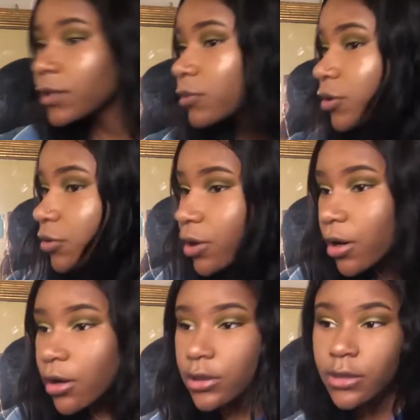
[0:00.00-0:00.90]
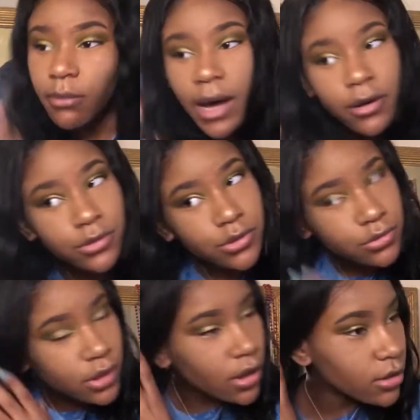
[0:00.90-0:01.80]
little curly bounce, you
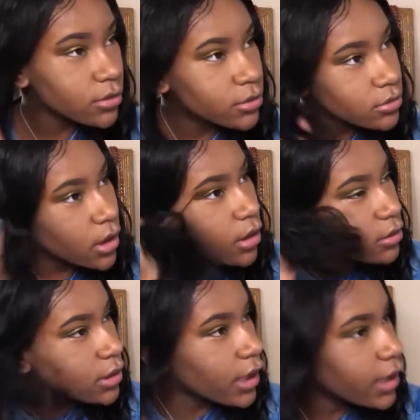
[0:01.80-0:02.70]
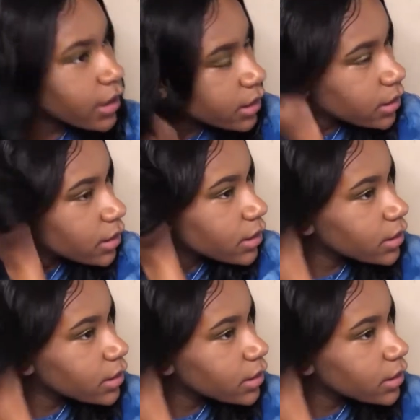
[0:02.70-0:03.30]
know, like